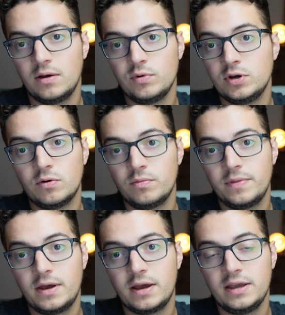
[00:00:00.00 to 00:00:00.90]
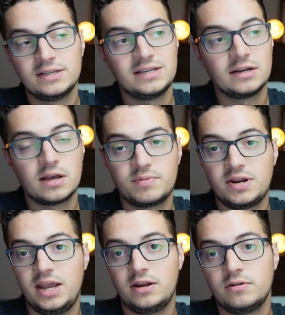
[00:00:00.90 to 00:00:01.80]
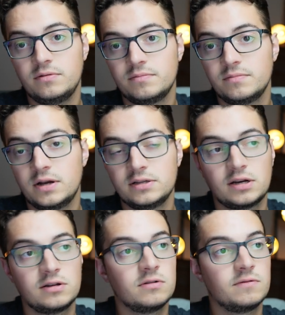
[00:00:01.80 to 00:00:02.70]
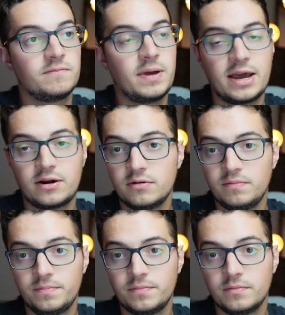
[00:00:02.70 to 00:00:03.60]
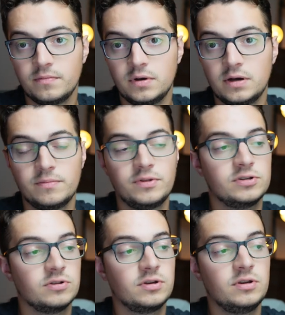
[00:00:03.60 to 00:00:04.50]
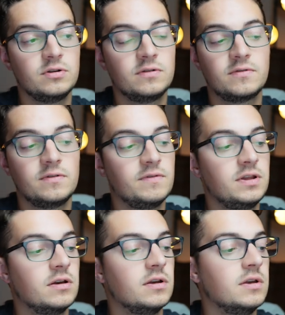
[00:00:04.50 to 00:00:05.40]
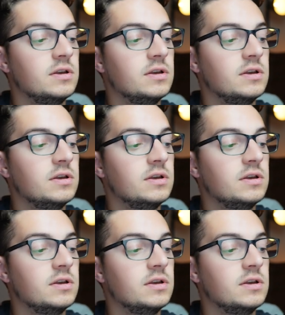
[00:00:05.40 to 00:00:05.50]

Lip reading: We know that it's in a cup and handle technical pattern. Things are looking good for NVIDIA.